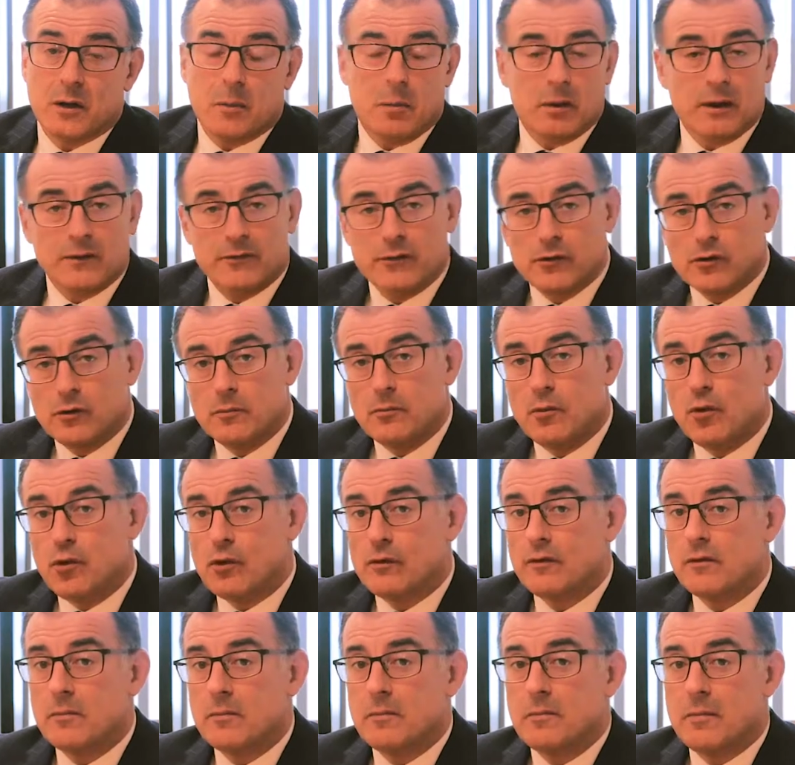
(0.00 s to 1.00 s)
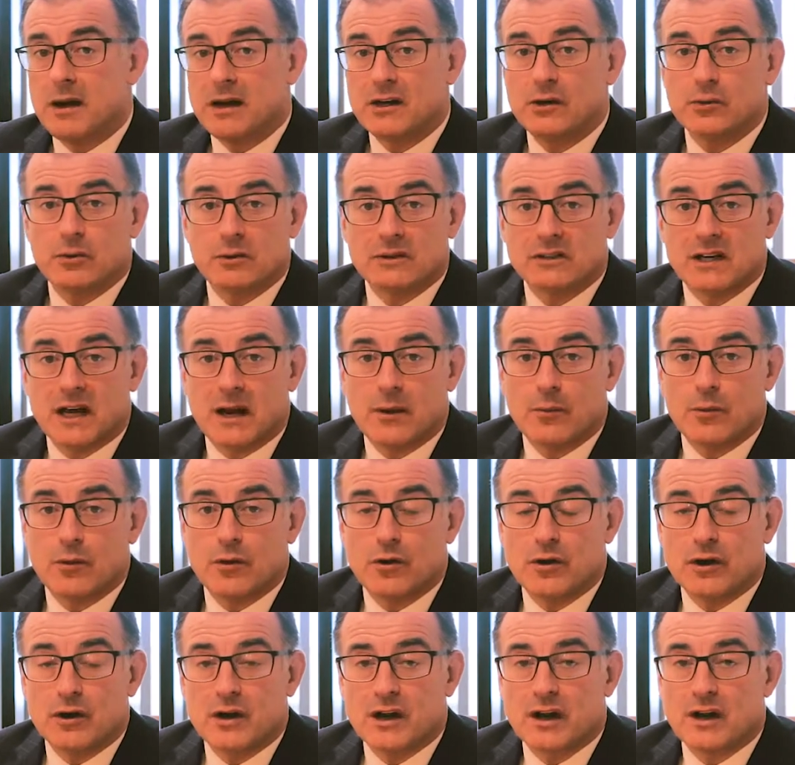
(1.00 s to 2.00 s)
But if you're more of a manual type
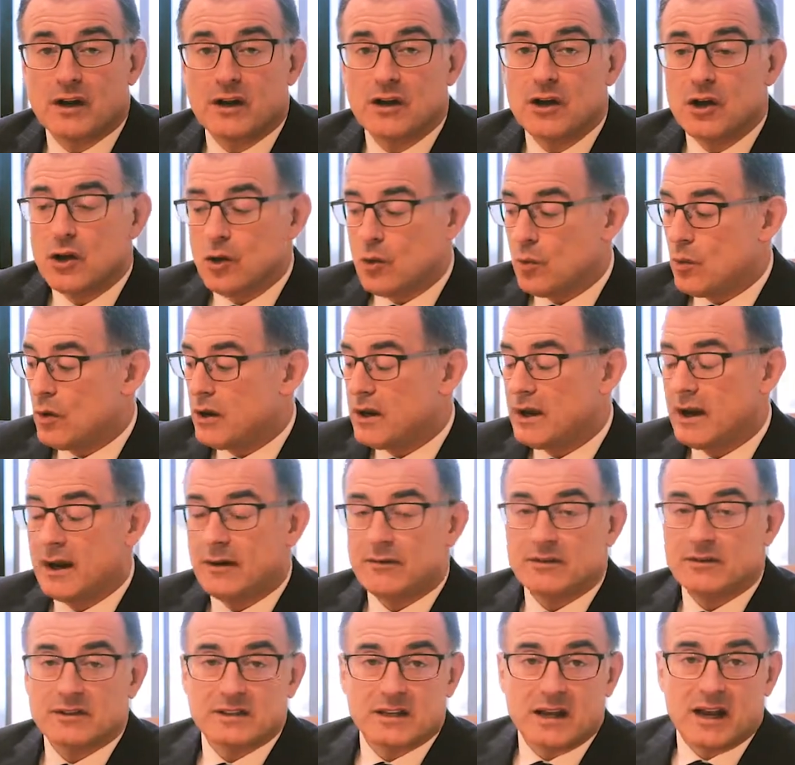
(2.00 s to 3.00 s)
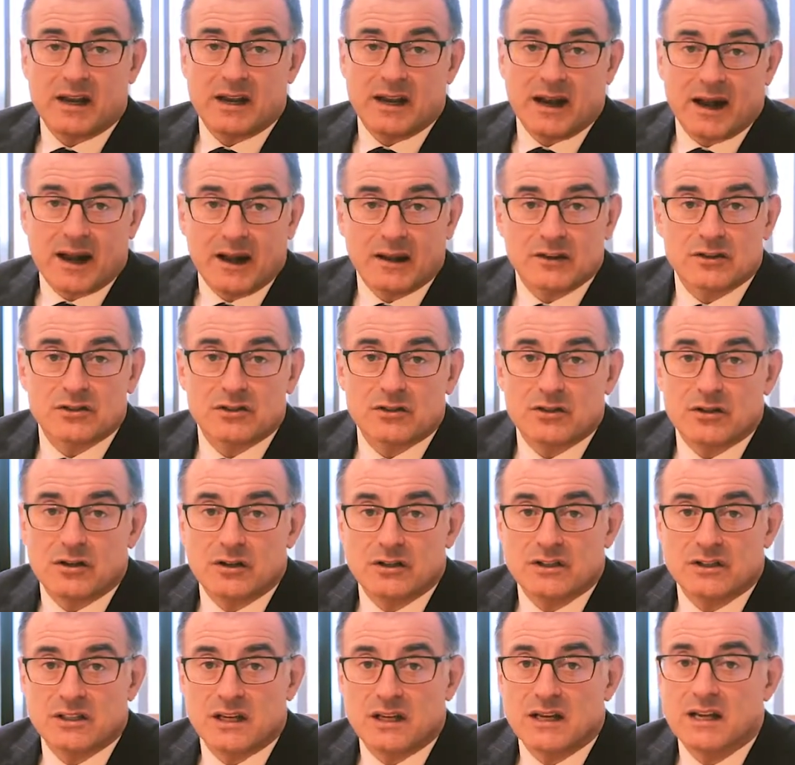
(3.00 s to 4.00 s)
worker, where you're having to get your hands
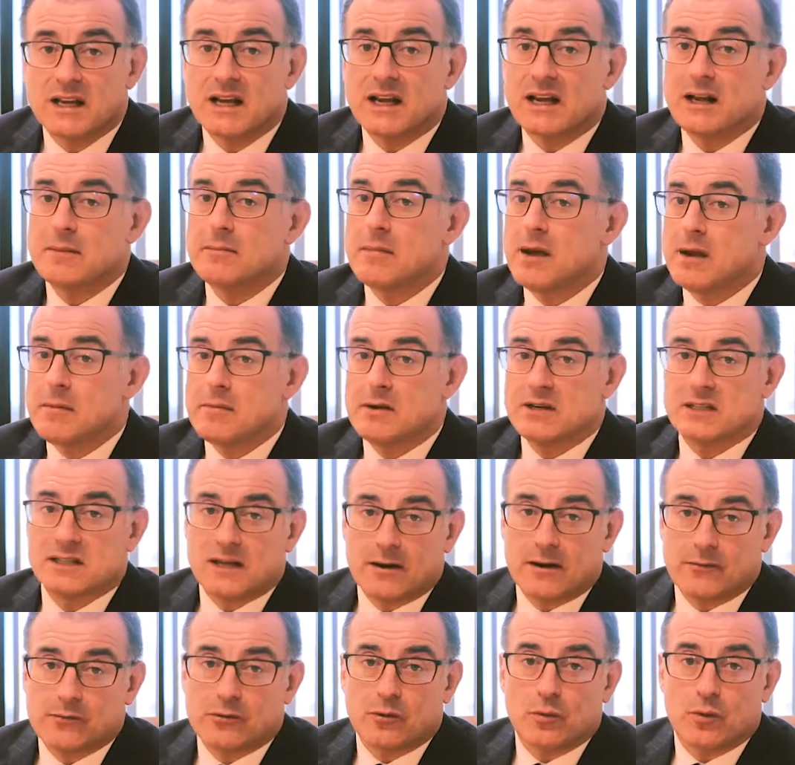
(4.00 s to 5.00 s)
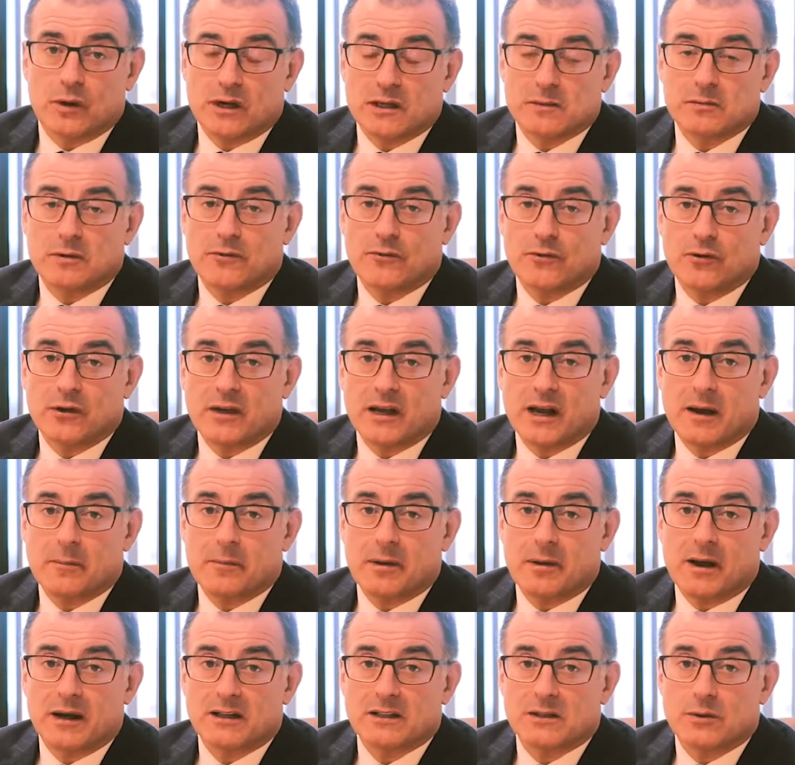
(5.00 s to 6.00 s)
dirty, it may be several weeks before you
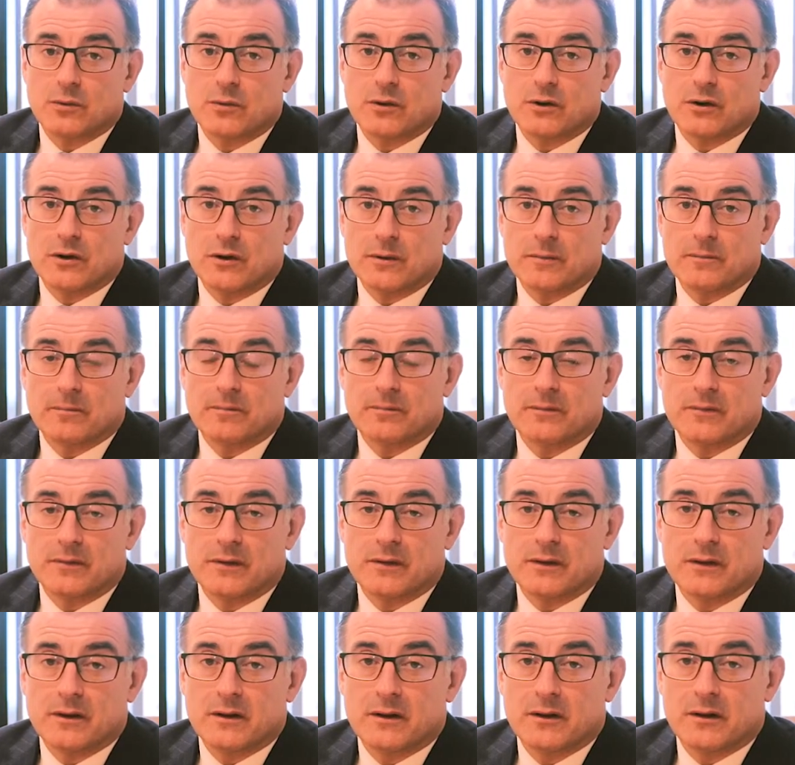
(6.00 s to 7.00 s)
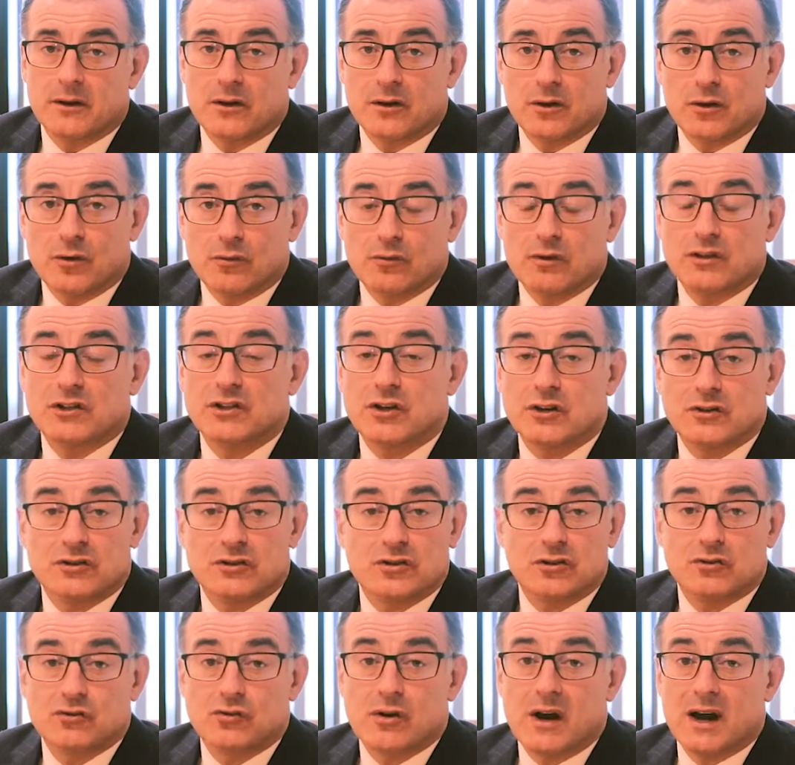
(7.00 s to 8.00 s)
get back to work. Return
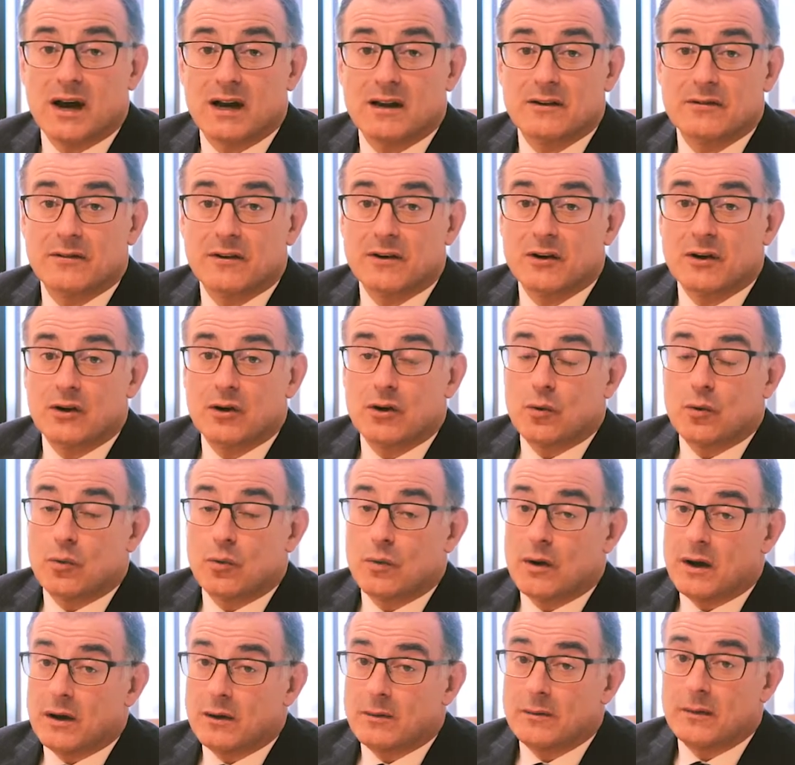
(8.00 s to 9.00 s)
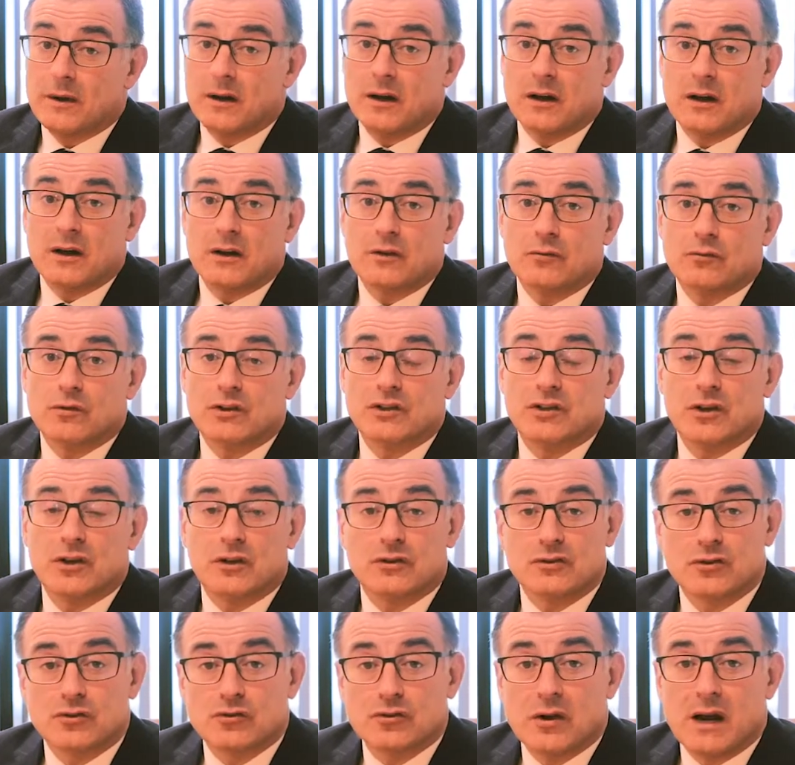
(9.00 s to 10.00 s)
to drive, well,
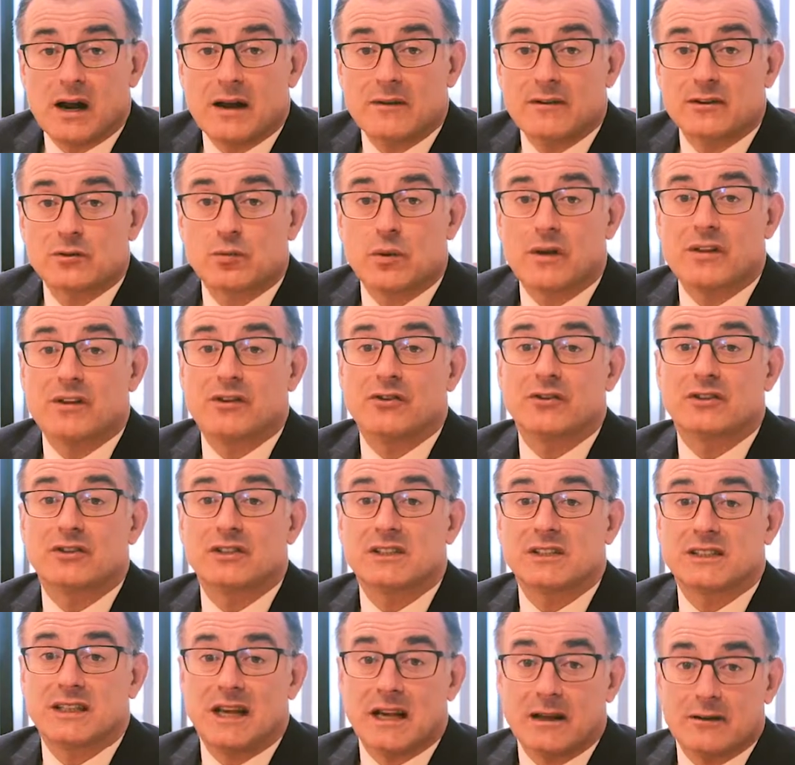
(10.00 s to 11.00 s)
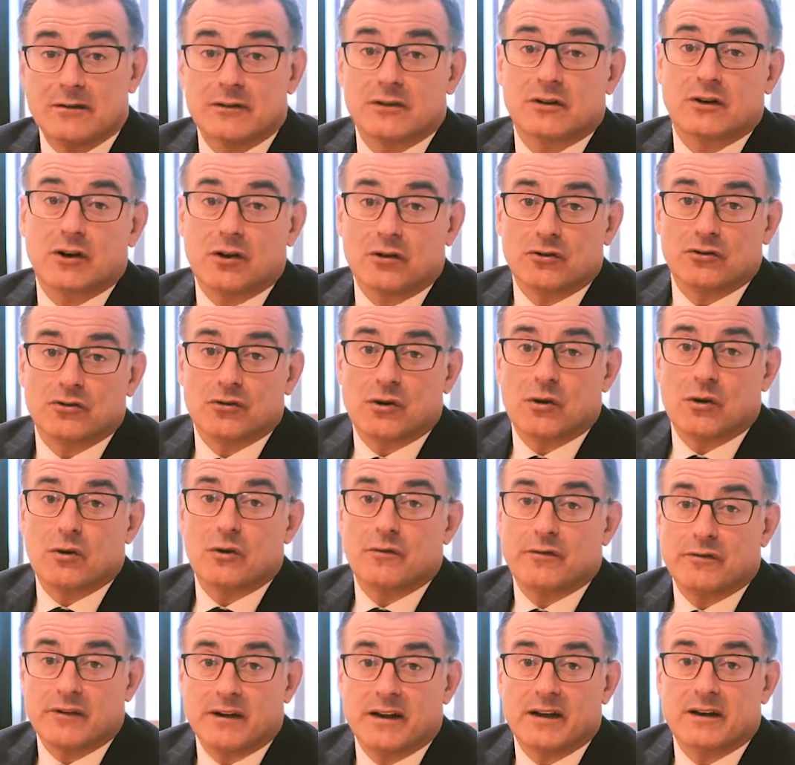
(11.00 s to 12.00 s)
return to drive is whether you're safe to control
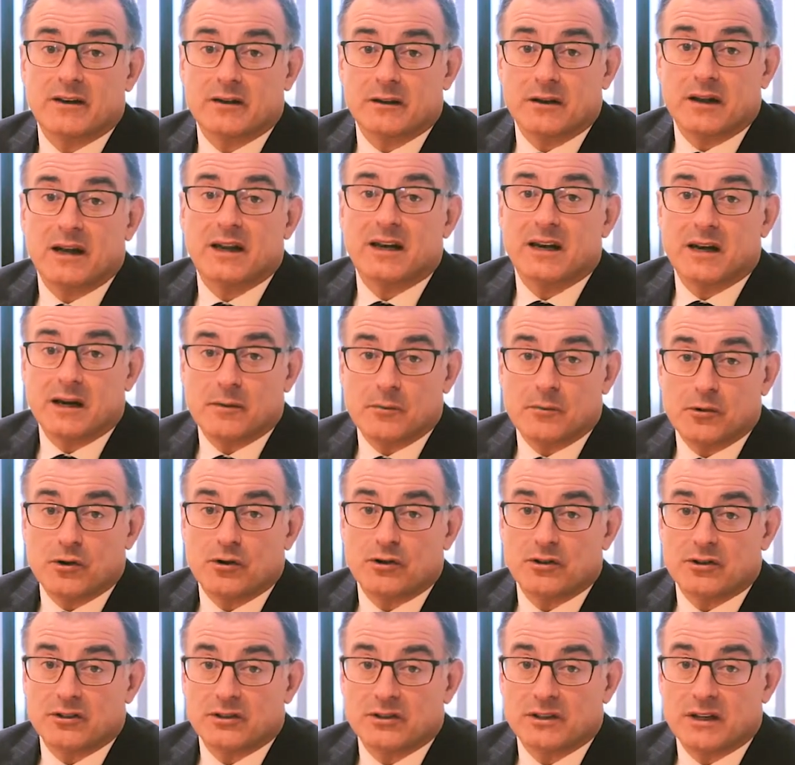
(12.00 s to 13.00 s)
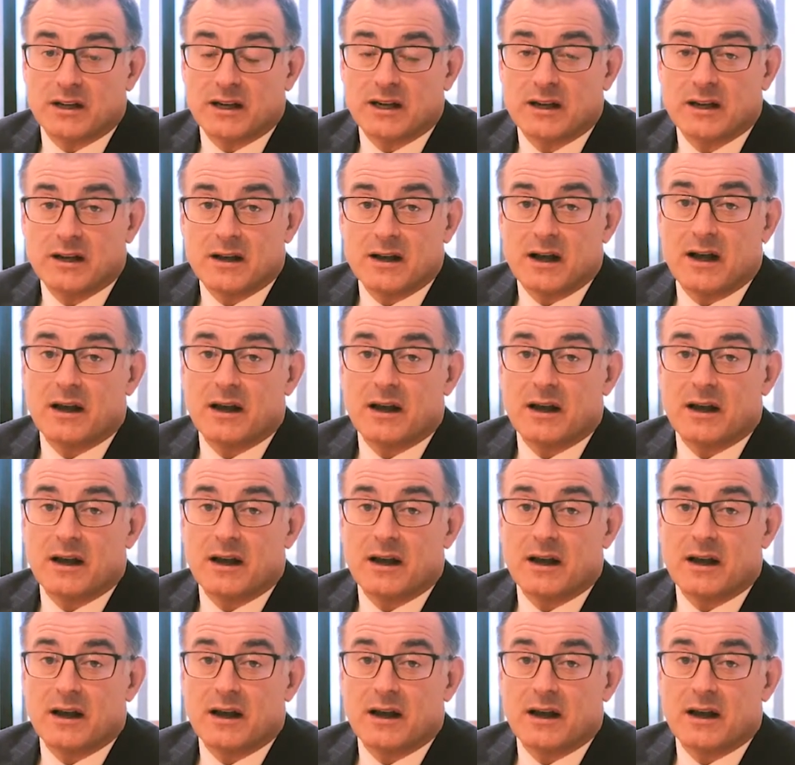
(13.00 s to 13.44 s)
a vehicle in an emergency.